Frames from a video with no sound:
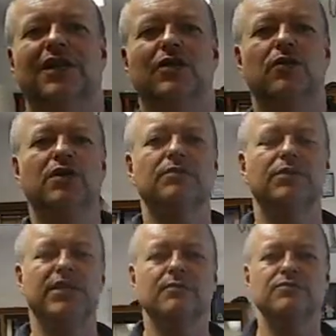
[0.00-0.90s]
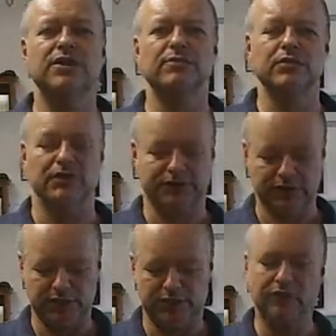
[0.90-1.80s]
Hi, welcome. My name is Dale
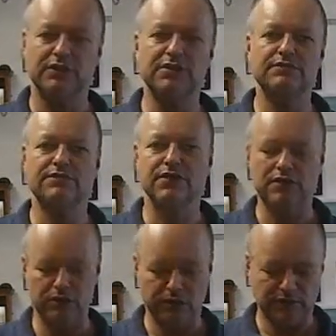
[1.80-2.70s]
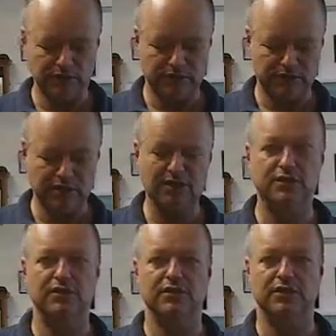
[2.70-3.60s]
McCluskey, and on this video I'd like to
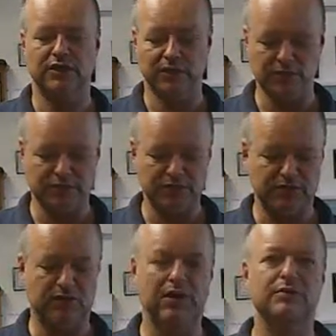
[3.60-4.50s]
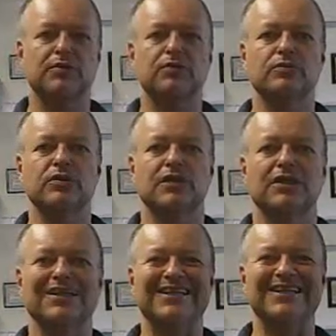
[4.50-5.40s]
take a couple minutes to talk
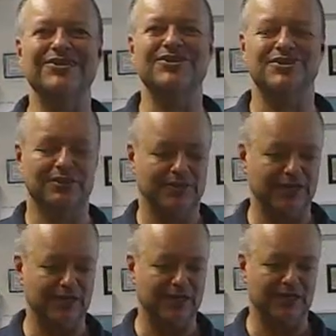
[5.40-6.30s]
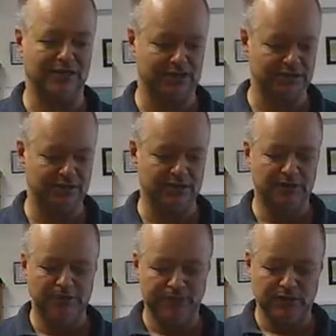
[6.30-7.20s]
about leash kinetics.
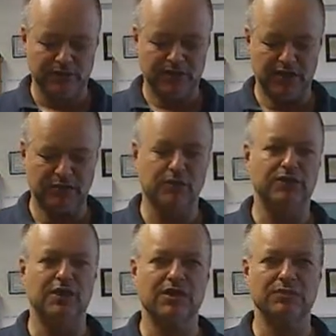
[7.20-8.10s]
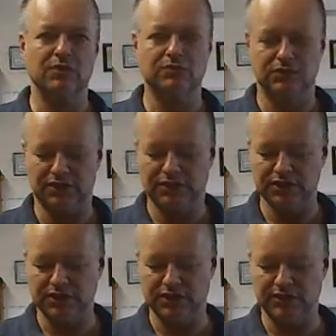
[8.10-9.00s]
And when I talk about
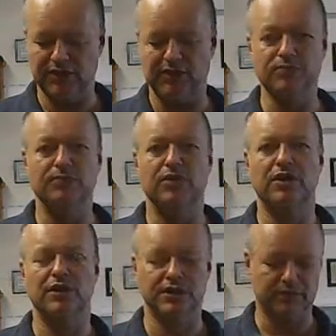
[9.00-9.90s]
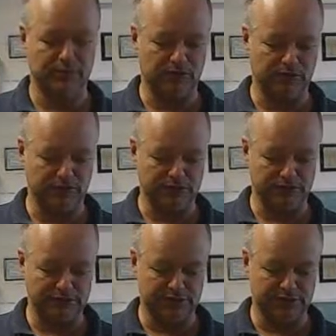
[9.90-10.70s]
leash kinetics, what I'm talking about is